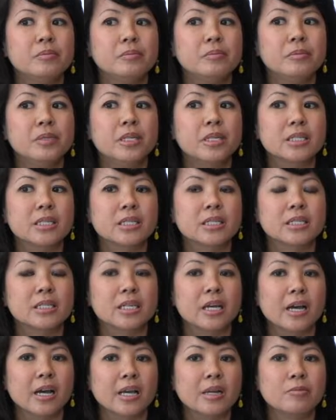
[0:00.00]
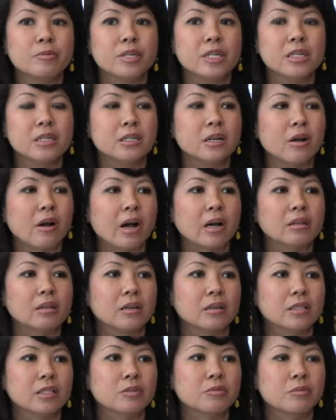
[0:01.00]
Because at the time we didn't know how
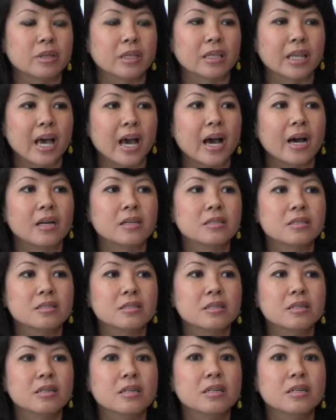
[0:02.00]
long this would last.